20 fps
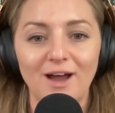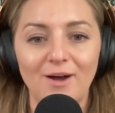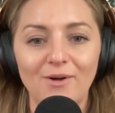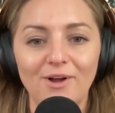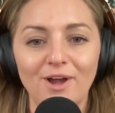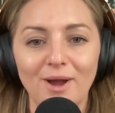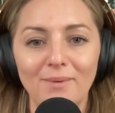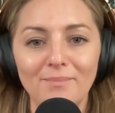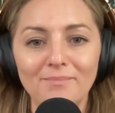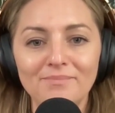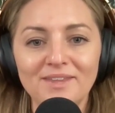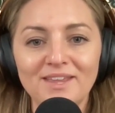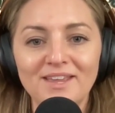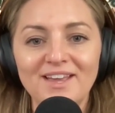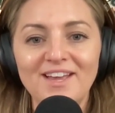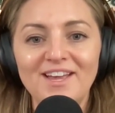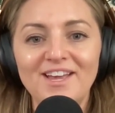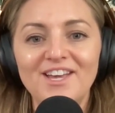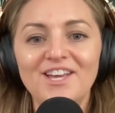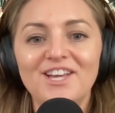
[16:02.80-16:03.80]
outcome.
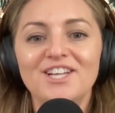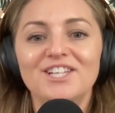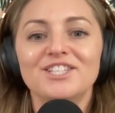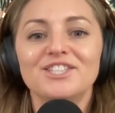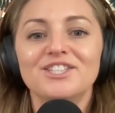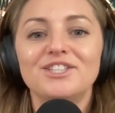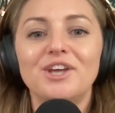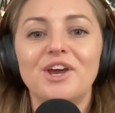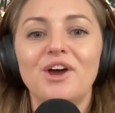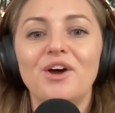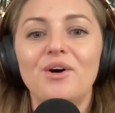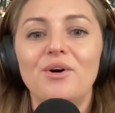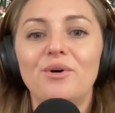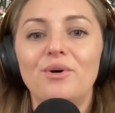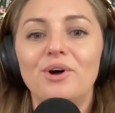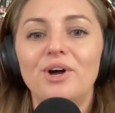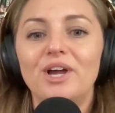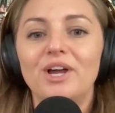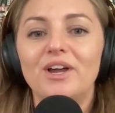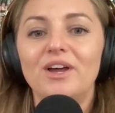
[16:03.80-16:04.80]

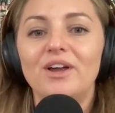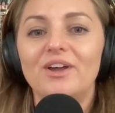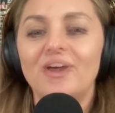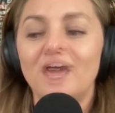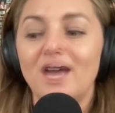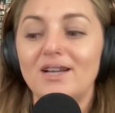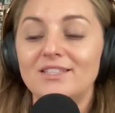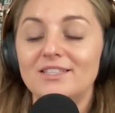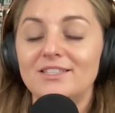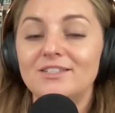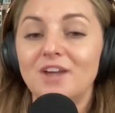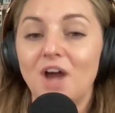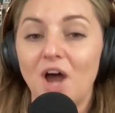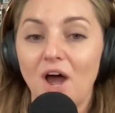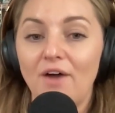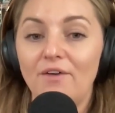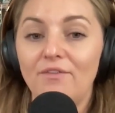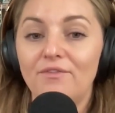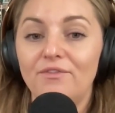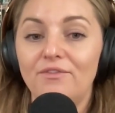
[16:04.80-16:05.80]
So it
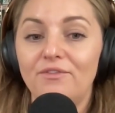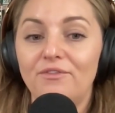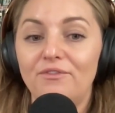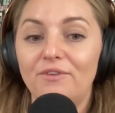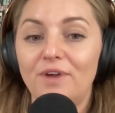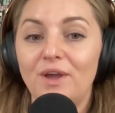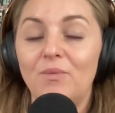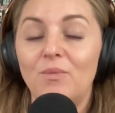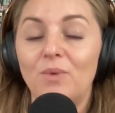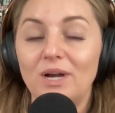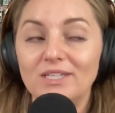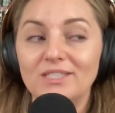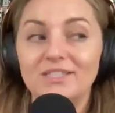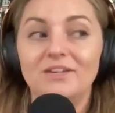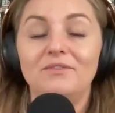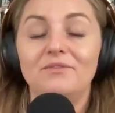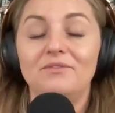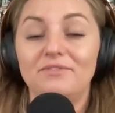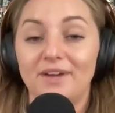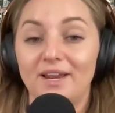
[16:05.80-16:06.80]

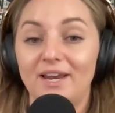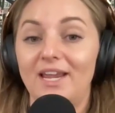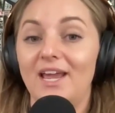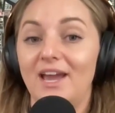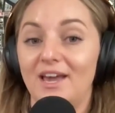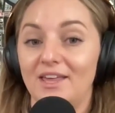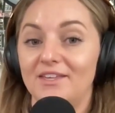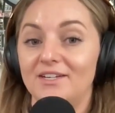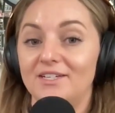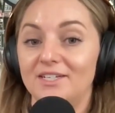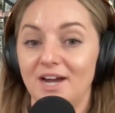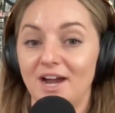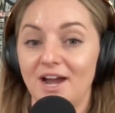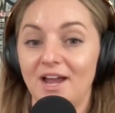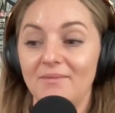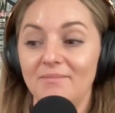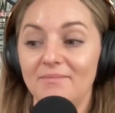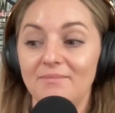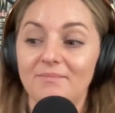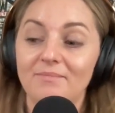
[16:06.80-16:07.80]
wasn't funny at the
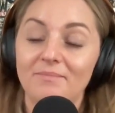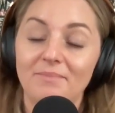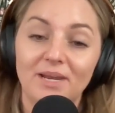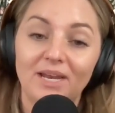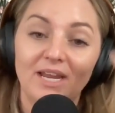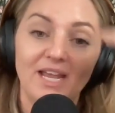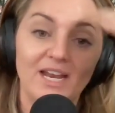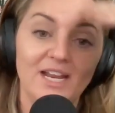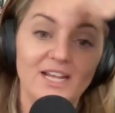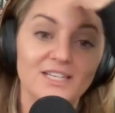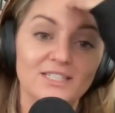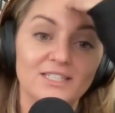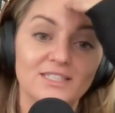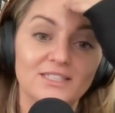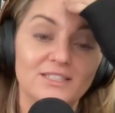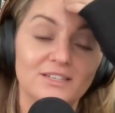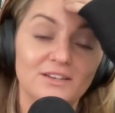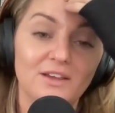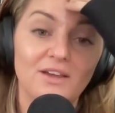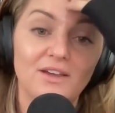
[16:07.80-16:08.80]
time, but it
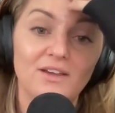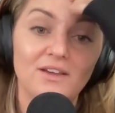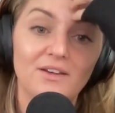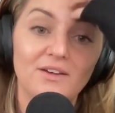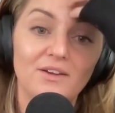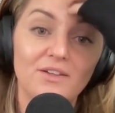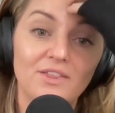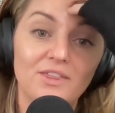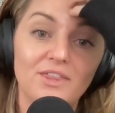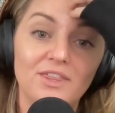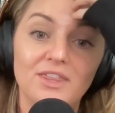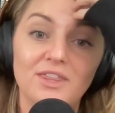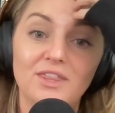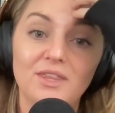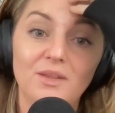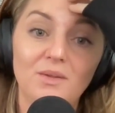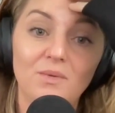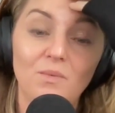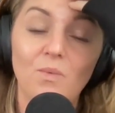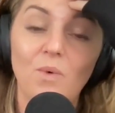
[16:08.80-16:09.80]
is
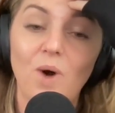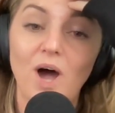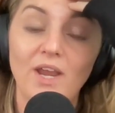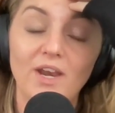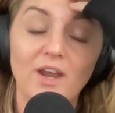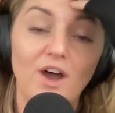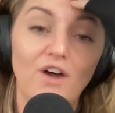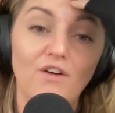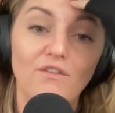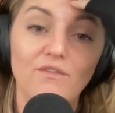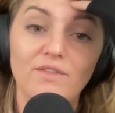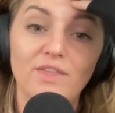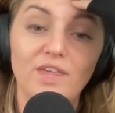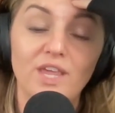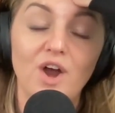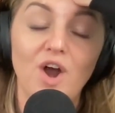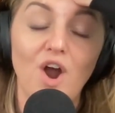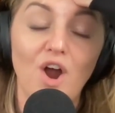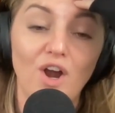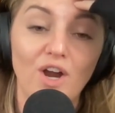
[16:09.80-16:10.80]
one of
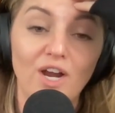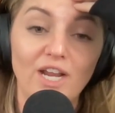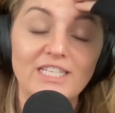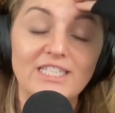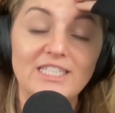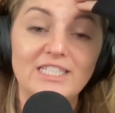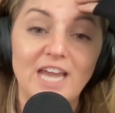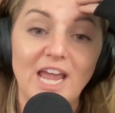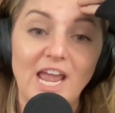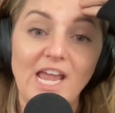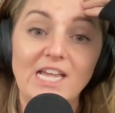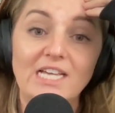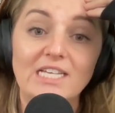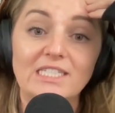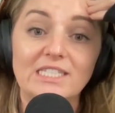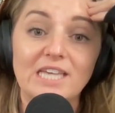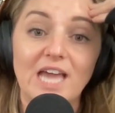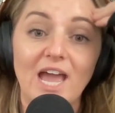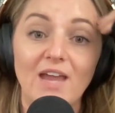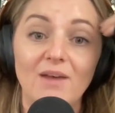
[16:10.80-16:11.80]
the hardest
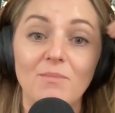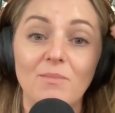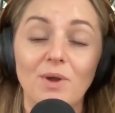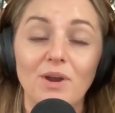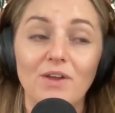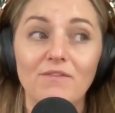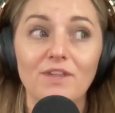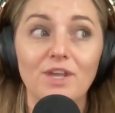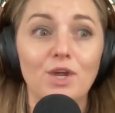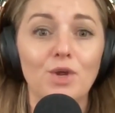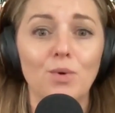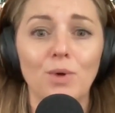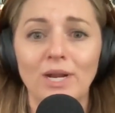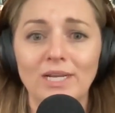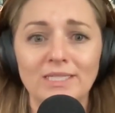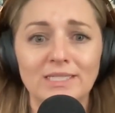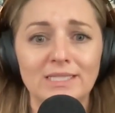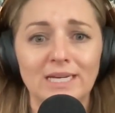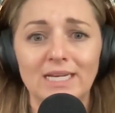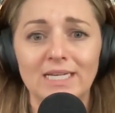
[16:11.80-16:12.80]
days and one of the
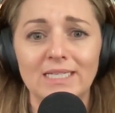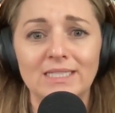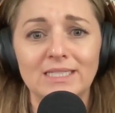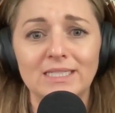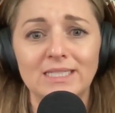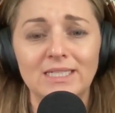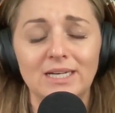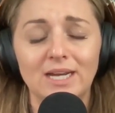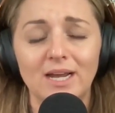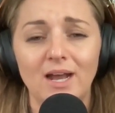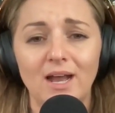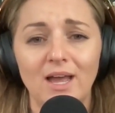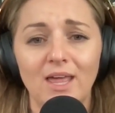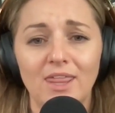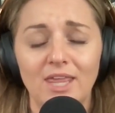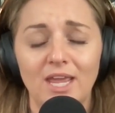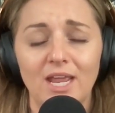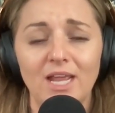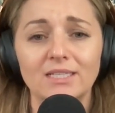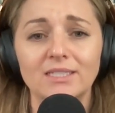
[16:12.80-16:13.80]
craziest
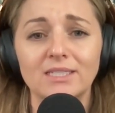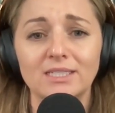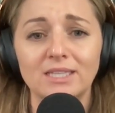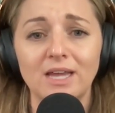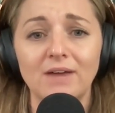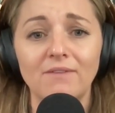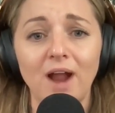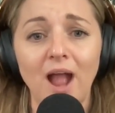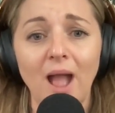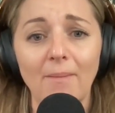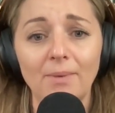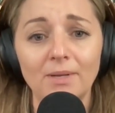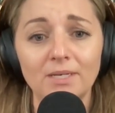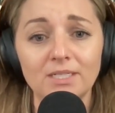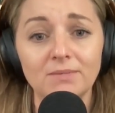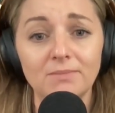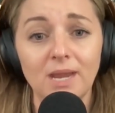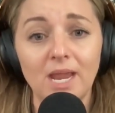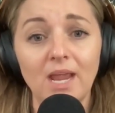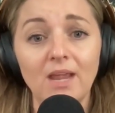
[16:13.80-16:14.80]
things that's ever
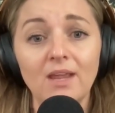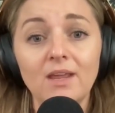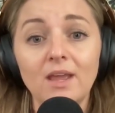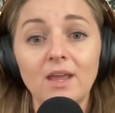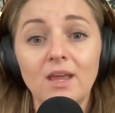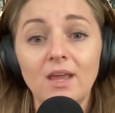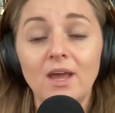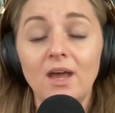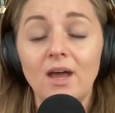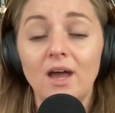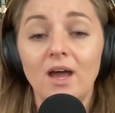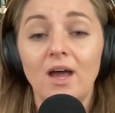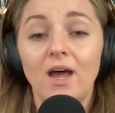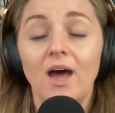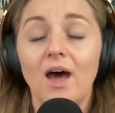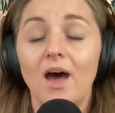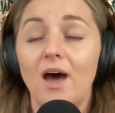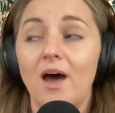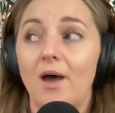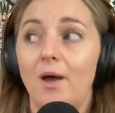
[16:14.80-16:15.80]
happened to me.
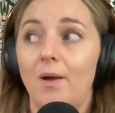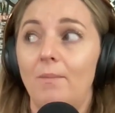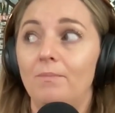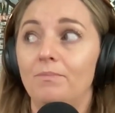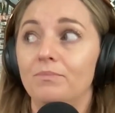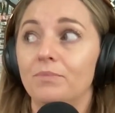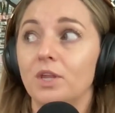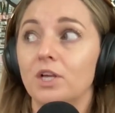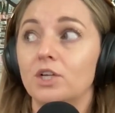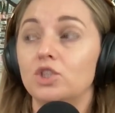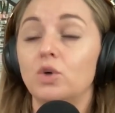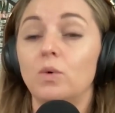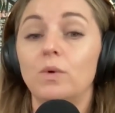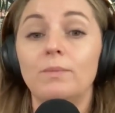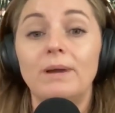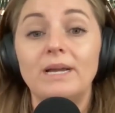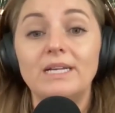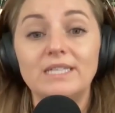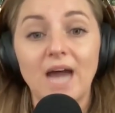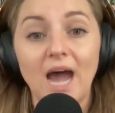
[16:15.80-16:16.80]
So
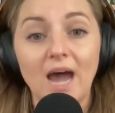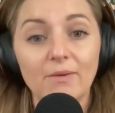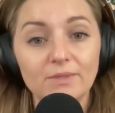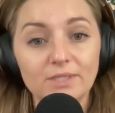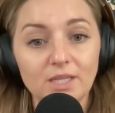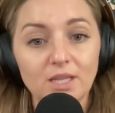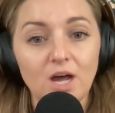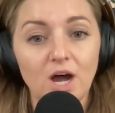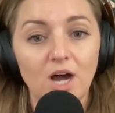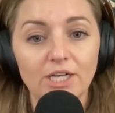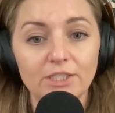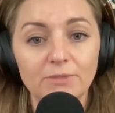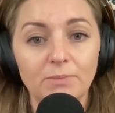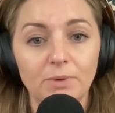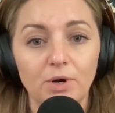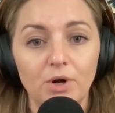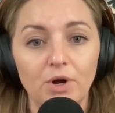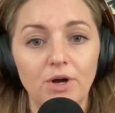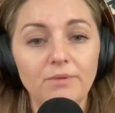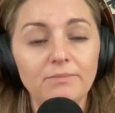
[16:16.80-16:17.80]
when my dad was in the
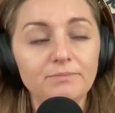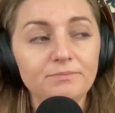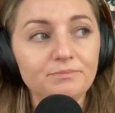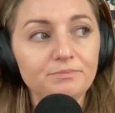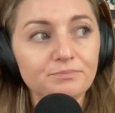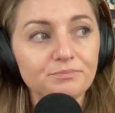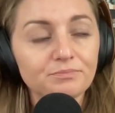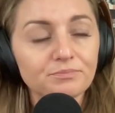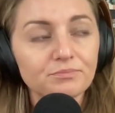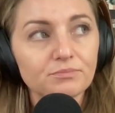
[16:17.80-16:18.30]
hospital,